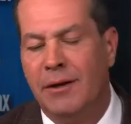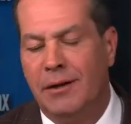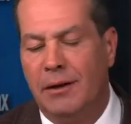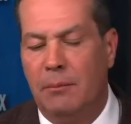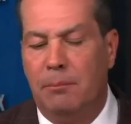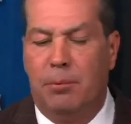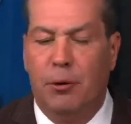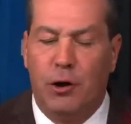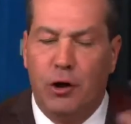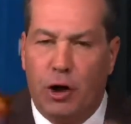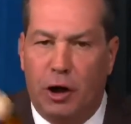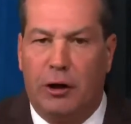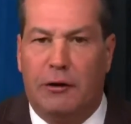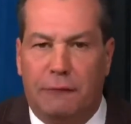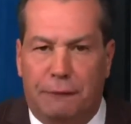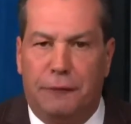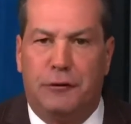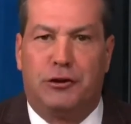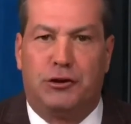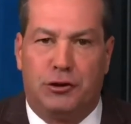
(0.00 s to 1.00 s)
then putting
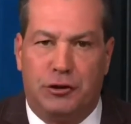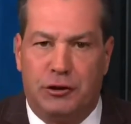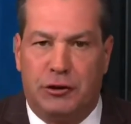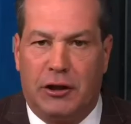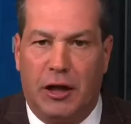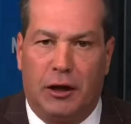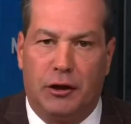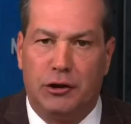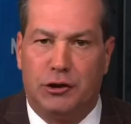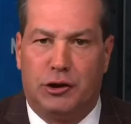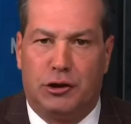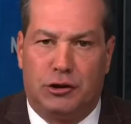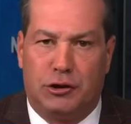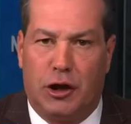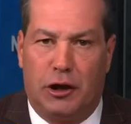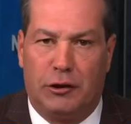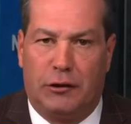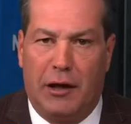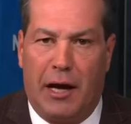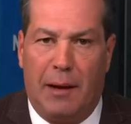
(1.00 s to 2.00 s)
artificial intelligence
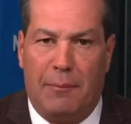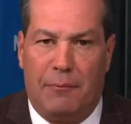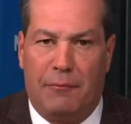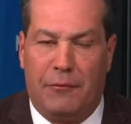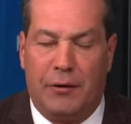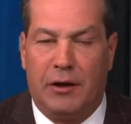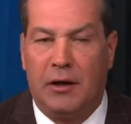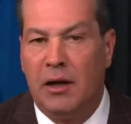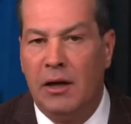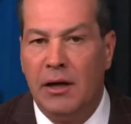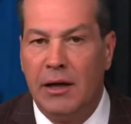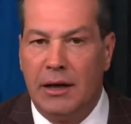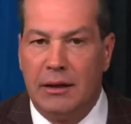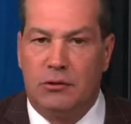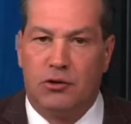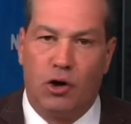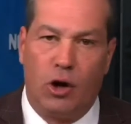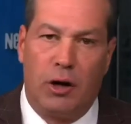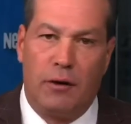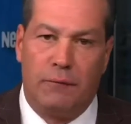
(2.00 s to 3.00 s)
on top of it
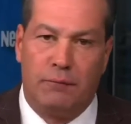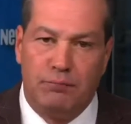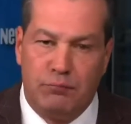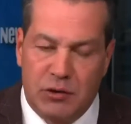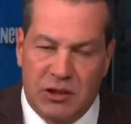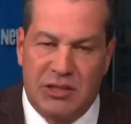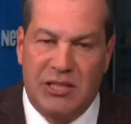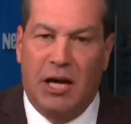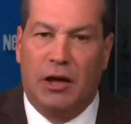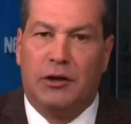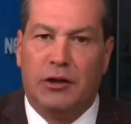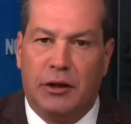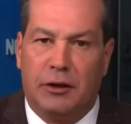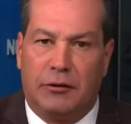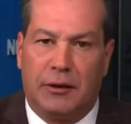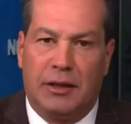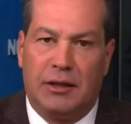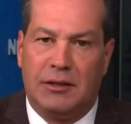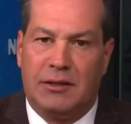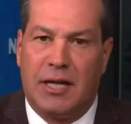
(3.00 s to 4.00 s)
and trying to sell you
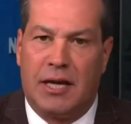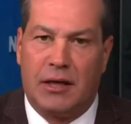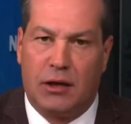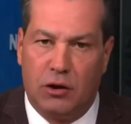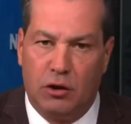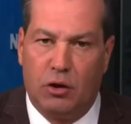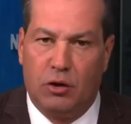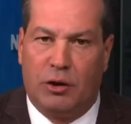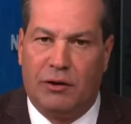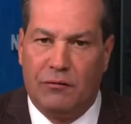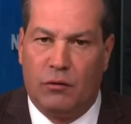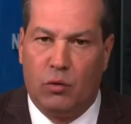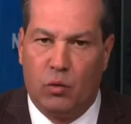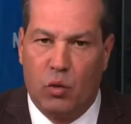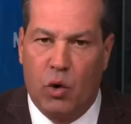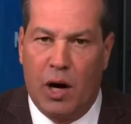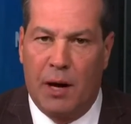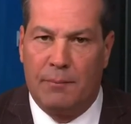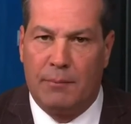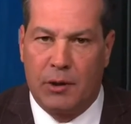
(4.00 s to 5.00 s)
things that you don't even
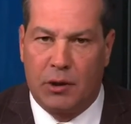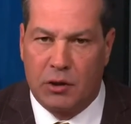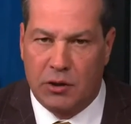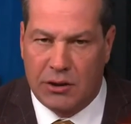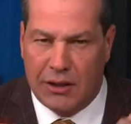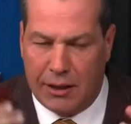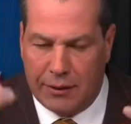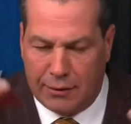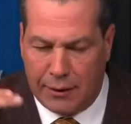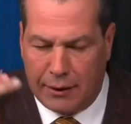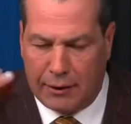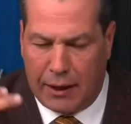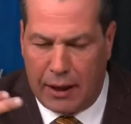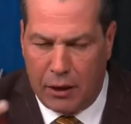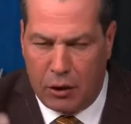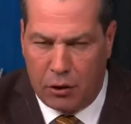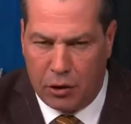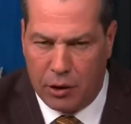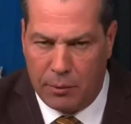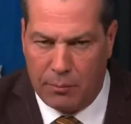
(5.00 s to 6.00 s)
want because they think they
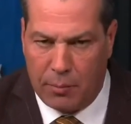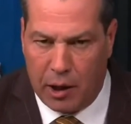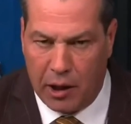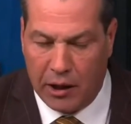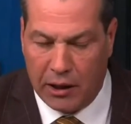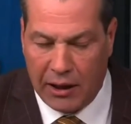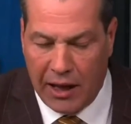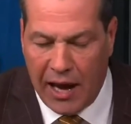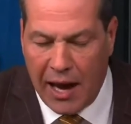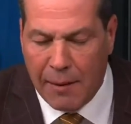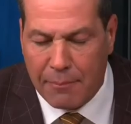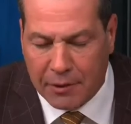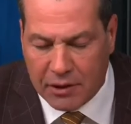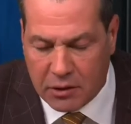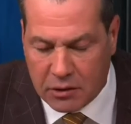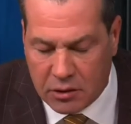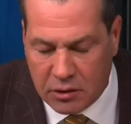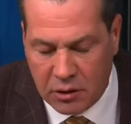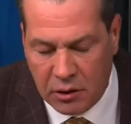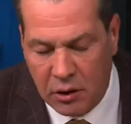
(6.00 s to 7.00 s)
know your buying
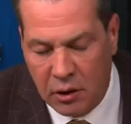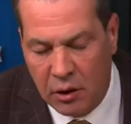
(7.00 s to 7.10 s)
habits.